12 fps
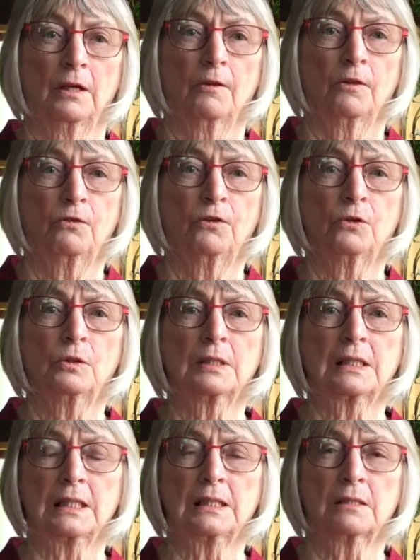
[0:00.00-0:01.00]
The feudal
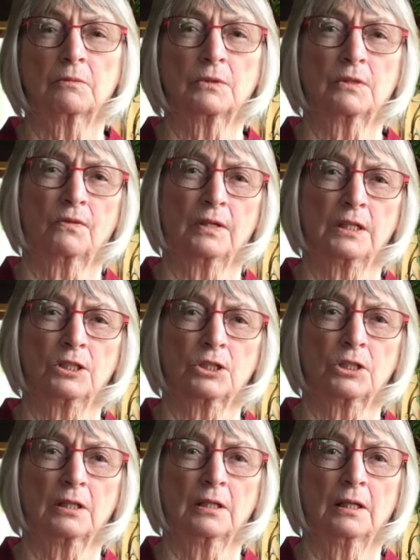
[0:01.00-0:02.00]
system was finished.
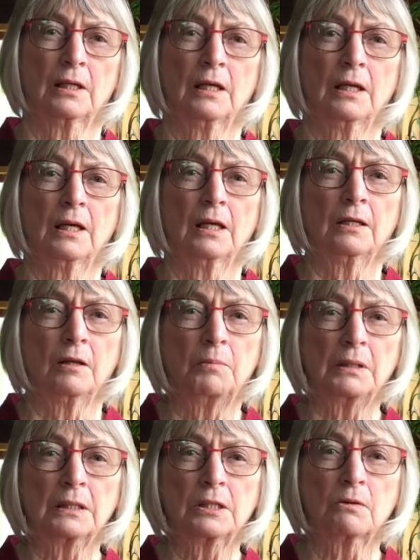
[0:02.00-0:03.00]

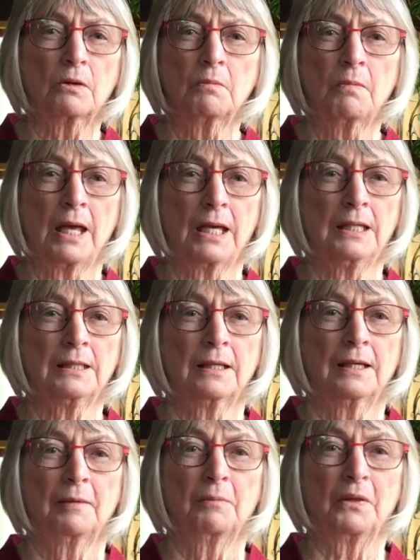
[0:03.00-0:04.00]
Nobility remained,
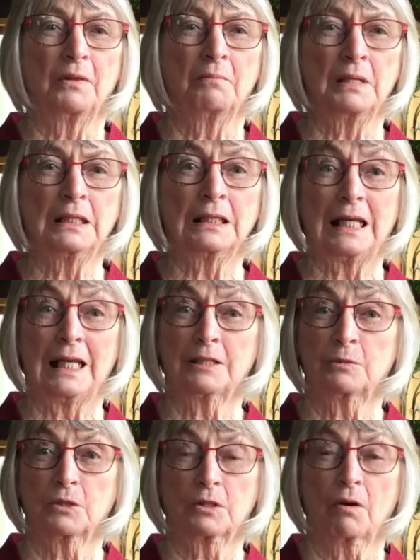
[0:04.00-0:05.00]
but the middle class
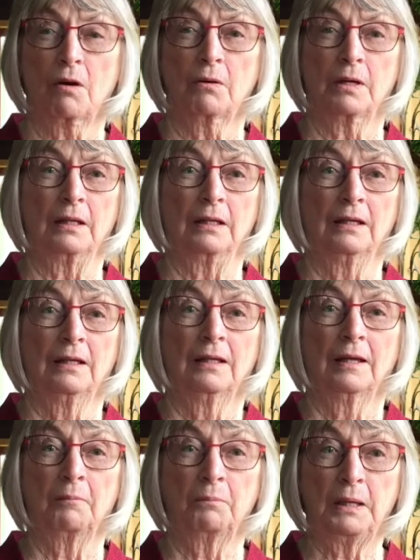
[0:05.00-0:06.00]
was growing,
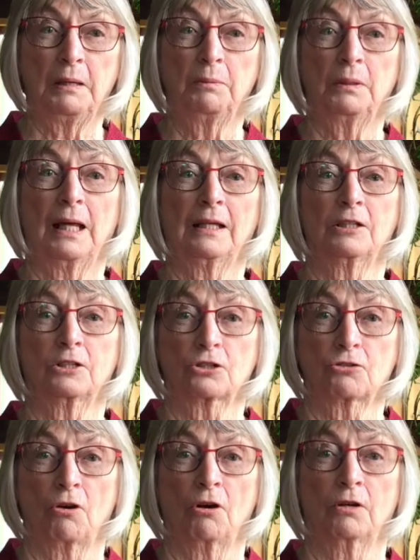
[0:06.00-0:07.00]
and people had a
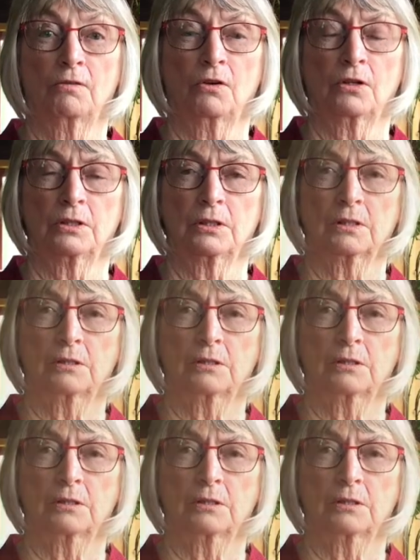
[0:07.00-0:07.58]
stronger voice.